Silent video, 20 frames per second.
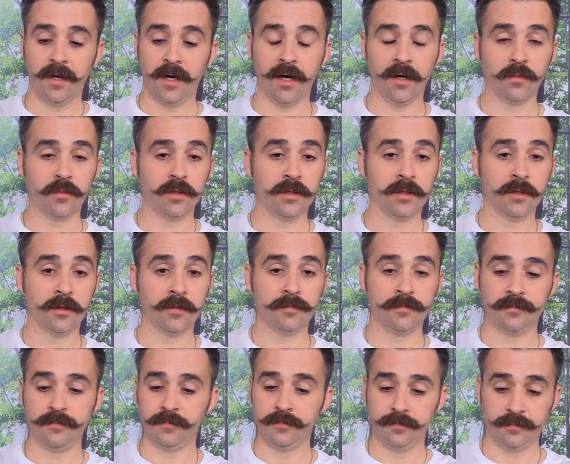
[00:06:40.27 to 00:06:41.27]
I
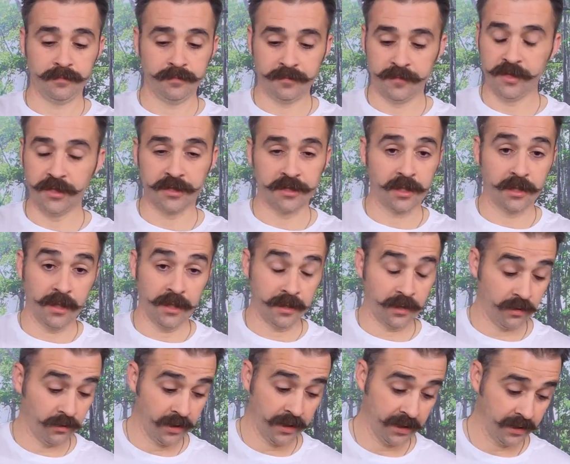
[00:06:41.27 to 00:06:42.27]
will just kind
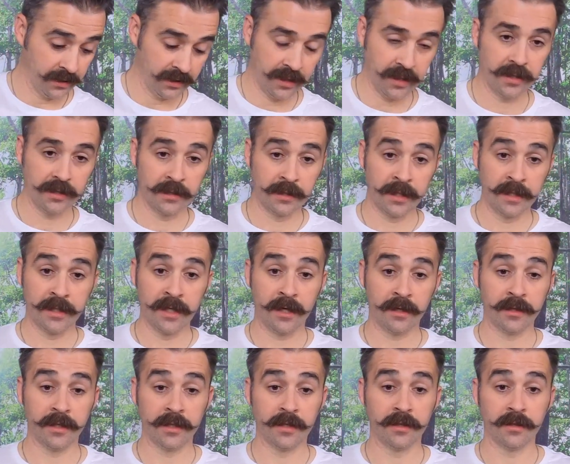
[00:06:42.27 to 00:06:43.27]
of go ahead and let it lay
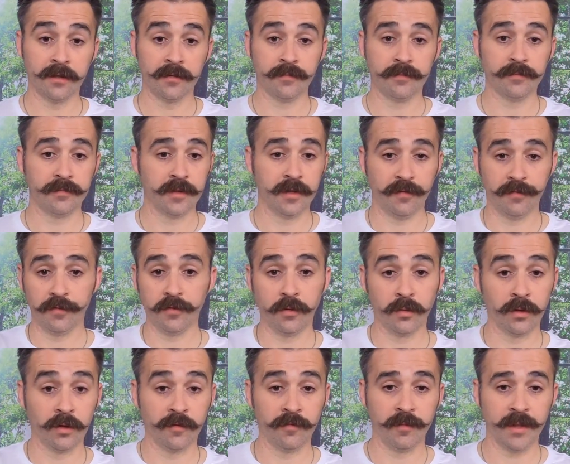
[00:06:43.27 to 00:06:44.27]
down in the
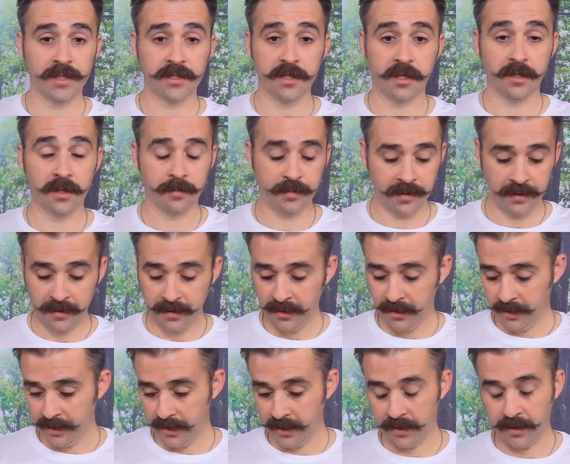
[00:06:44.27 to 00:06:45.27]
floor of my tarp,
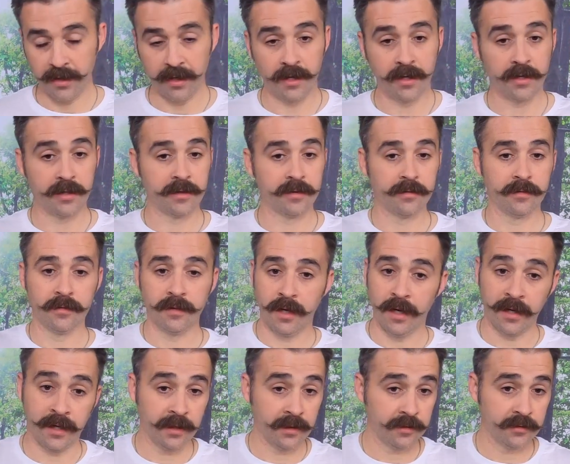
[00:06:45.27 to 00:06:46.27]
and then
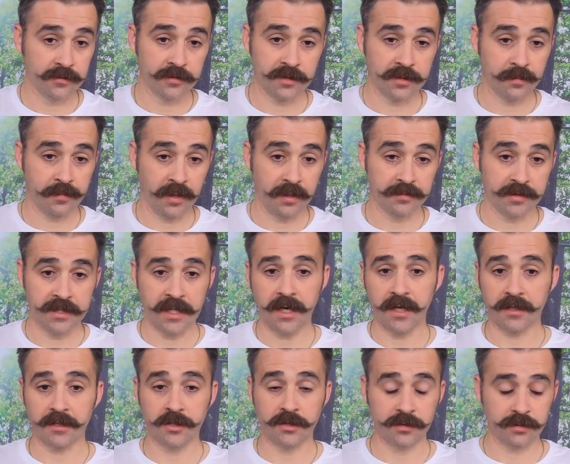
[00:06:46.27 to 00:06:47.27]
I can use the pump
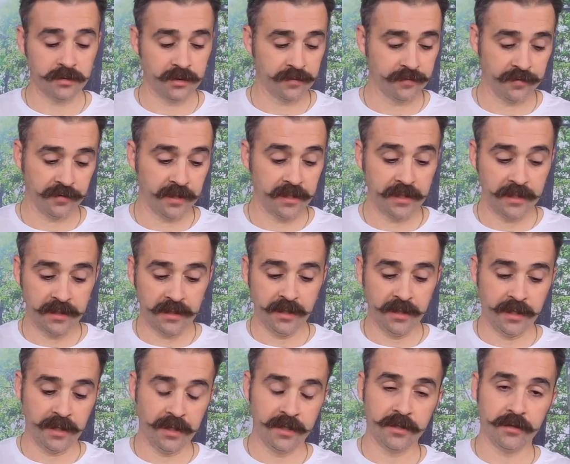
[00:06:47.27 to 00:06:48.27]
sack to inflate it,
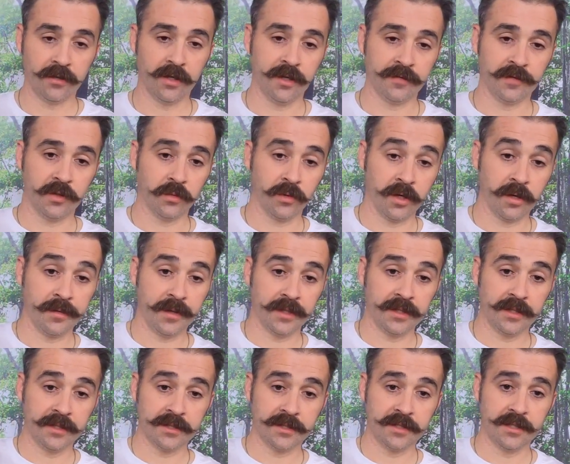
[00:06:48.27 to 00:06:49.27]
and I don't have to worry
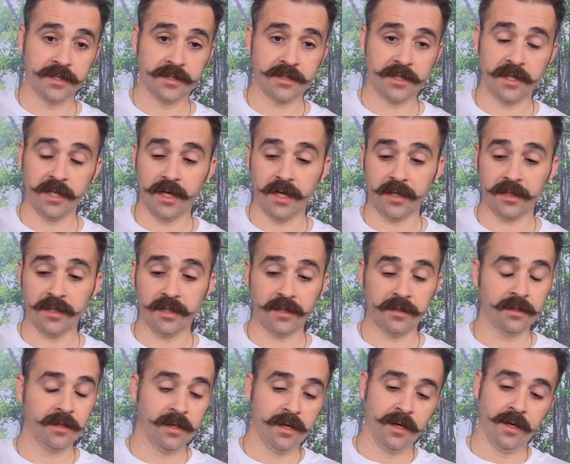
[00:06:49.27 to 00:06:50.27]
about this
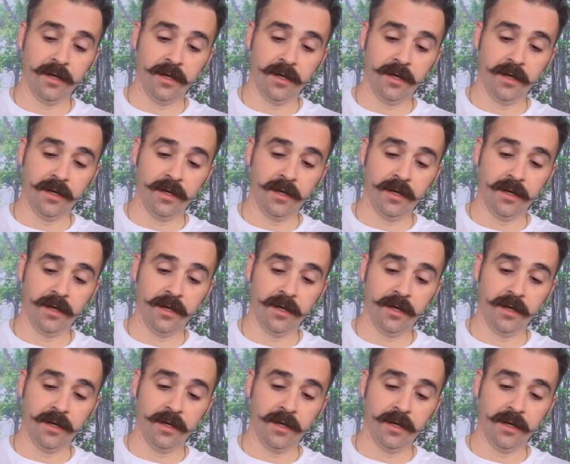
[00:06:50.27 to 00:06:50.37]
disconnecting